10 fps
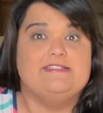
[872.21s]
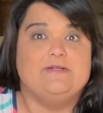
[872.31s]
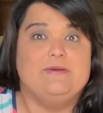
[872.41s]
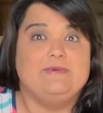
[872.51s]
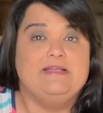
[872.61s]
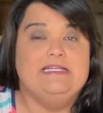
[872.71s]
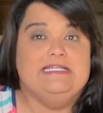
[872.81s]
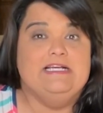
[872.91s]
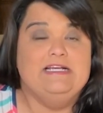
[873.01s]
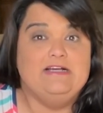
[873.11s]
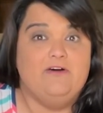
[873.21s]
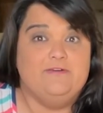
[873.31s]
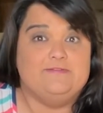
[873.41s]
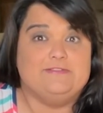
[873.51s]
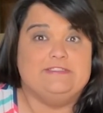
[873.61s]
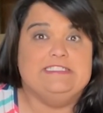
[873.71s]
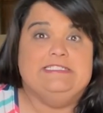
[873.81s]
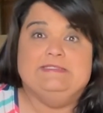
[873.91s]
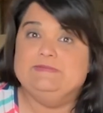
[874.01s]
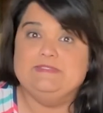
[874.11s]
So I'm hopeful,
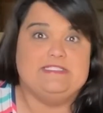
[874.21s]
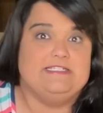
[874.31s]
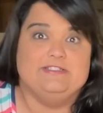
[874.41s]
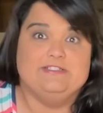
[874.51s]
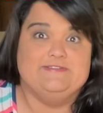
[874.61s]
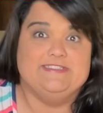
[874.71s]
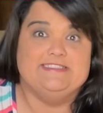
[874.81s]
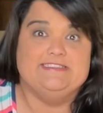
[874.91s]
but still nervous.